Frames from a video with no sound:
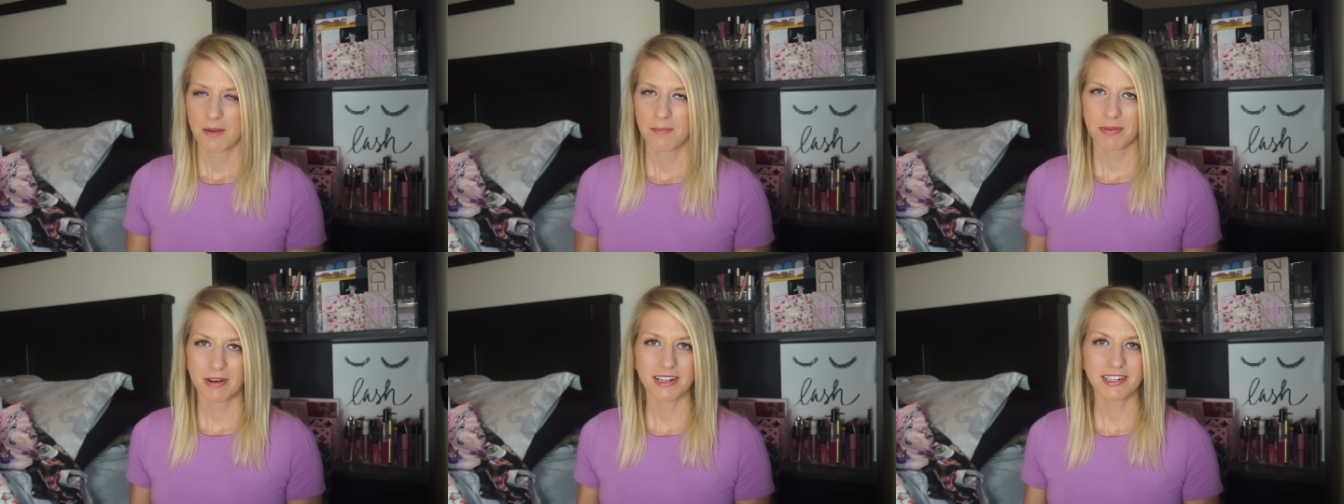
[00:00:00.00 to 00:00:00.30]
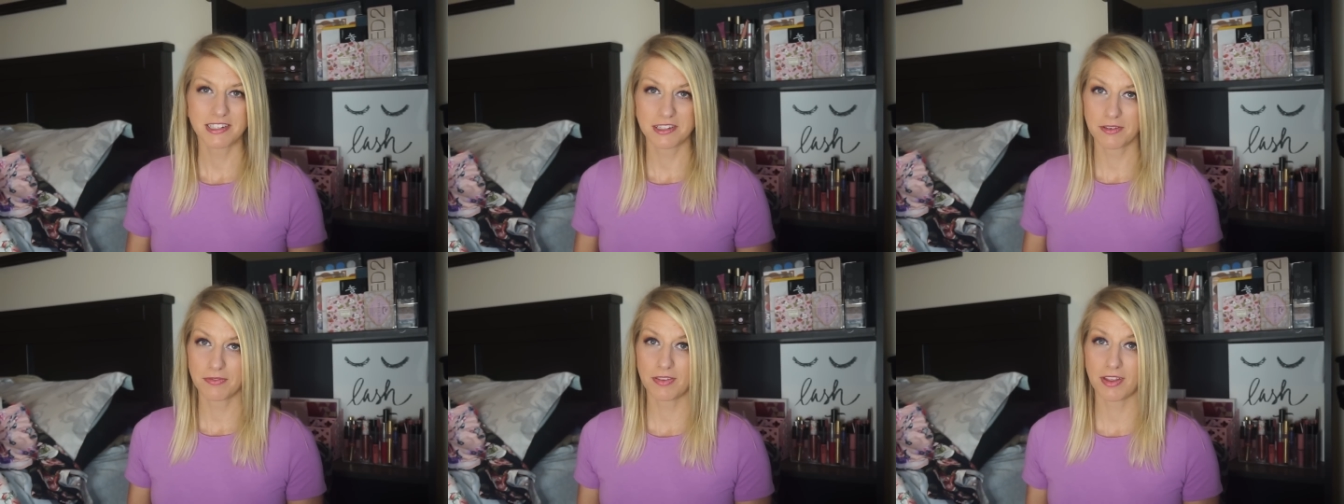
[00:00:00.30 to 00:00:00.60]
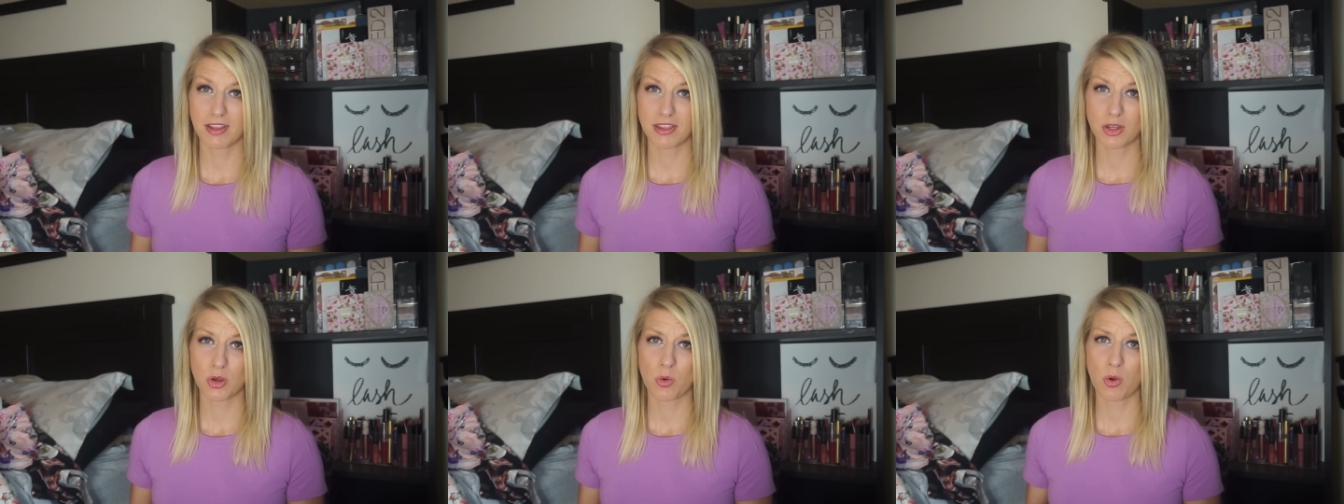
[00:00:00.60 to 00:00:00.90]
but I still
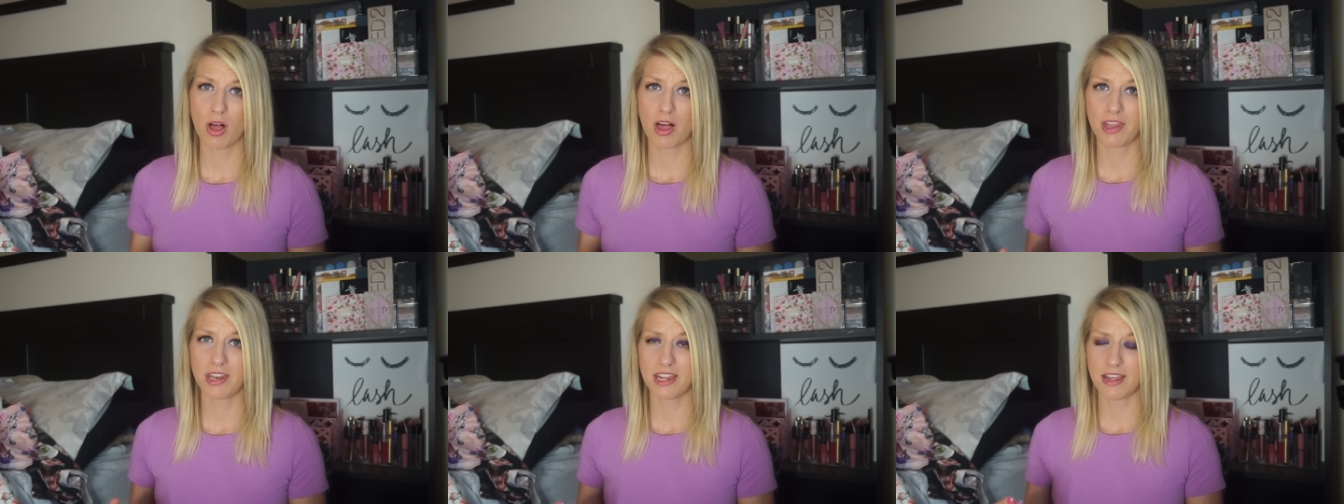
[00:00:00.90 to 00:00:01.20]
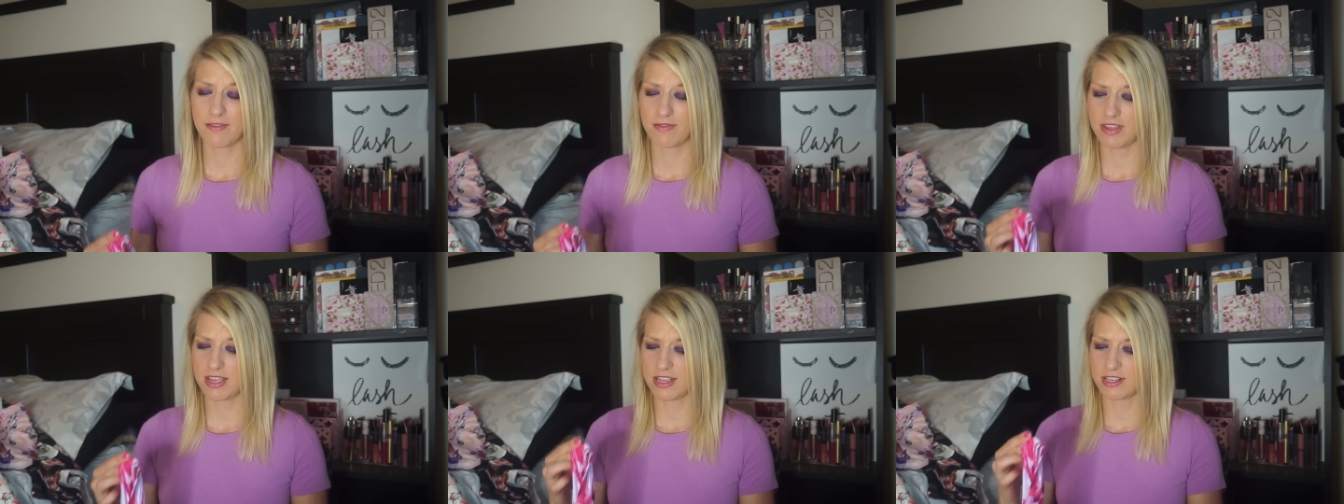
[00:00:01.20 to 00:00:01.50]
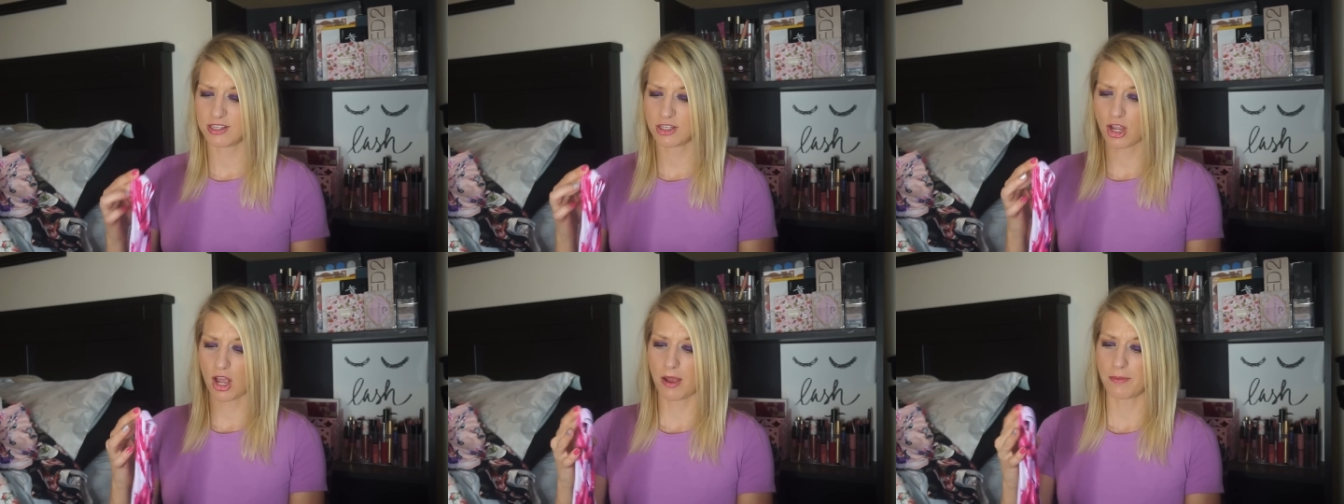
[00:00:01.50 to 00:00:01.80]
feel like the quality of
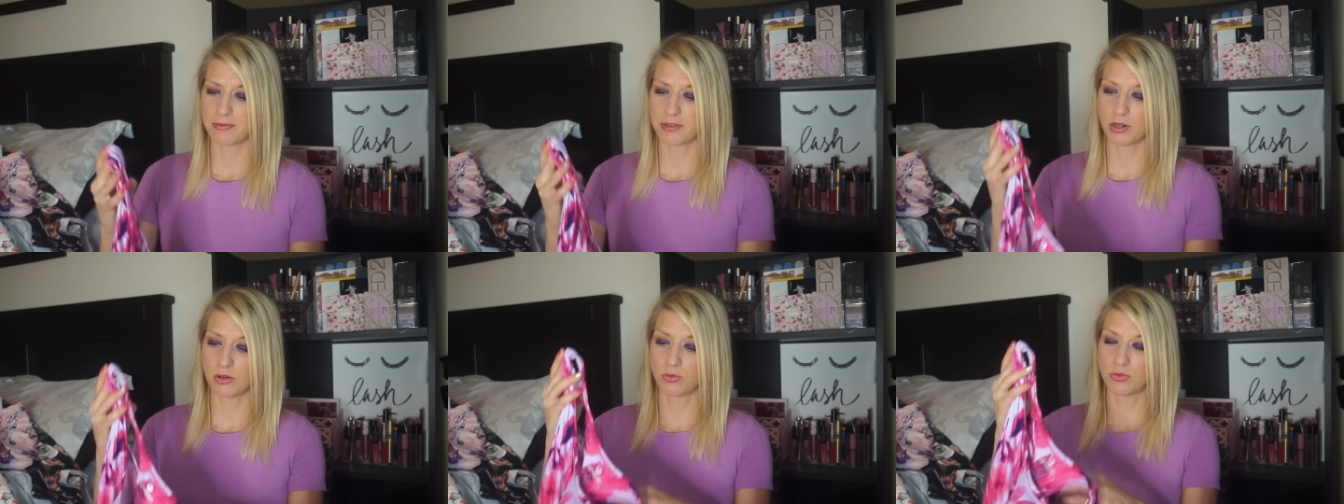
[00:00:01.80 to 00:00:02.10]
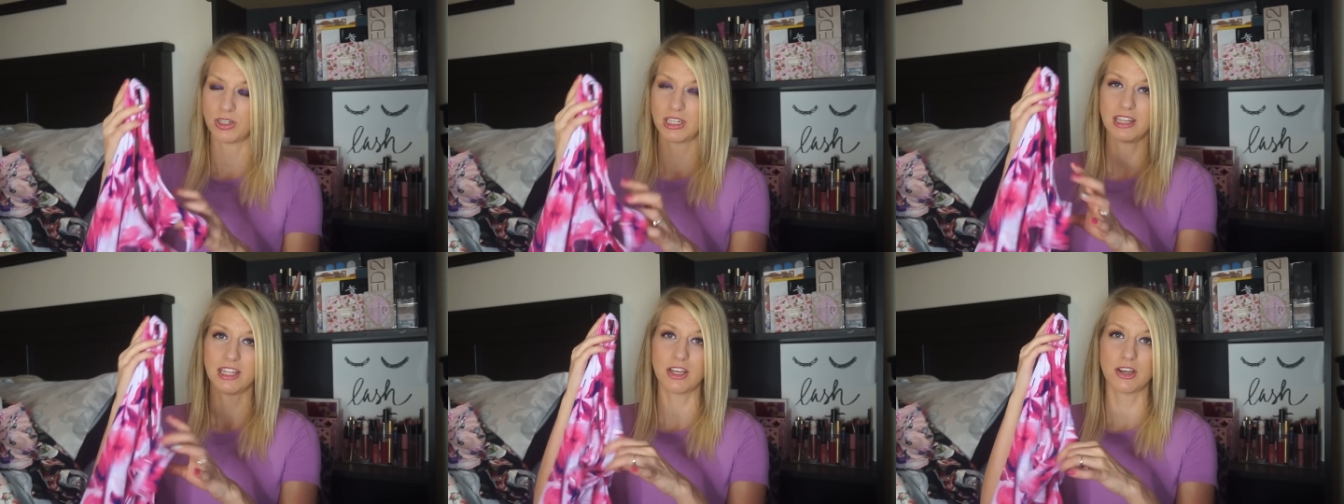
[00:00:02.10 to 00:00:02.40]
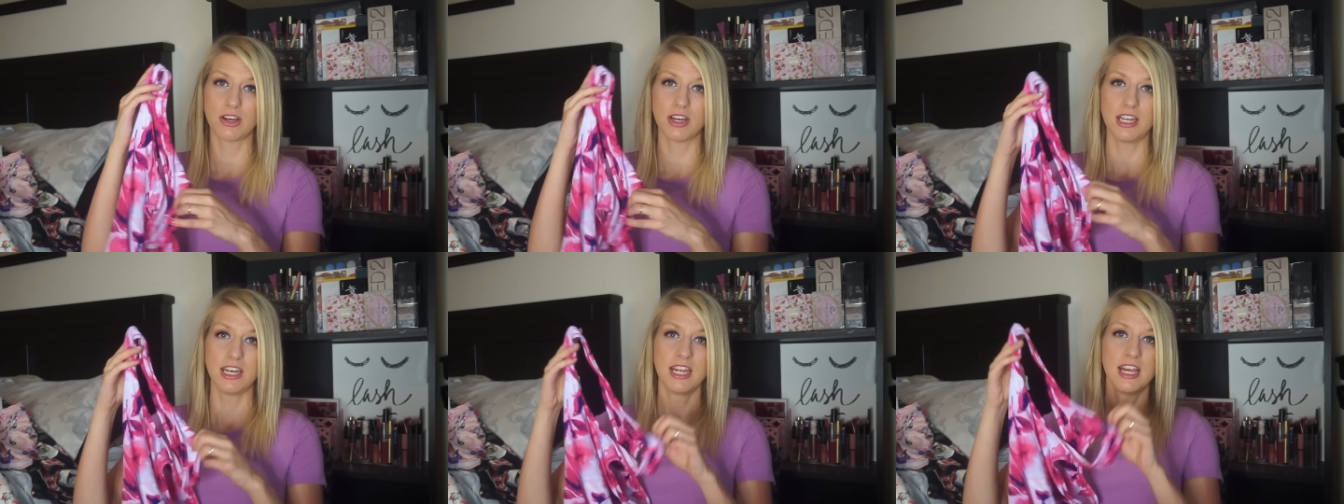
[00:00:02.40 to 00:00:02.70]
these tops are really
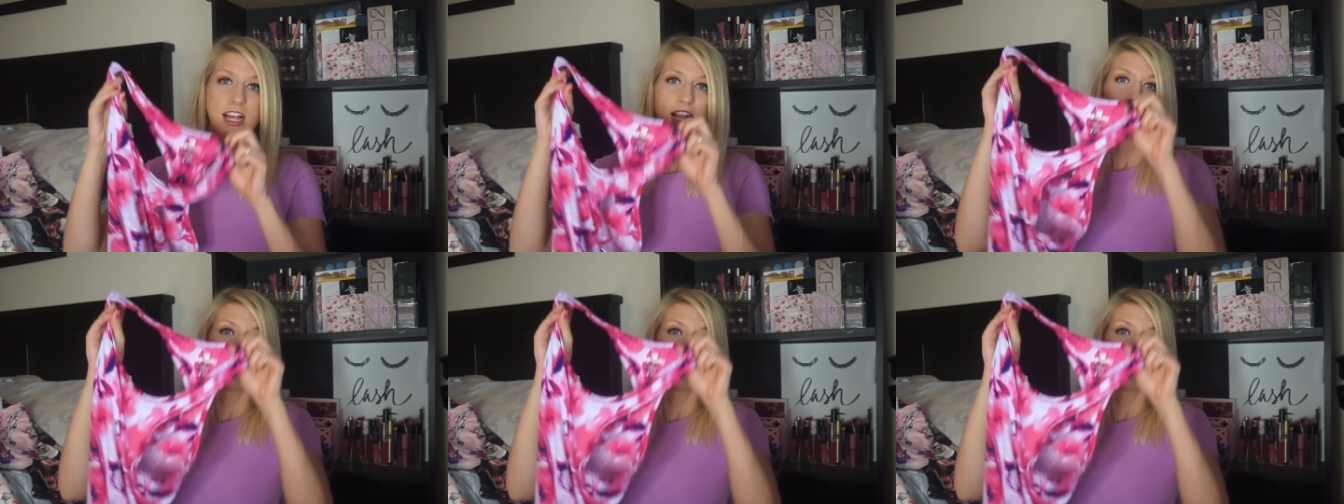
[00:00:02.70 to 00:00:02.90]
good.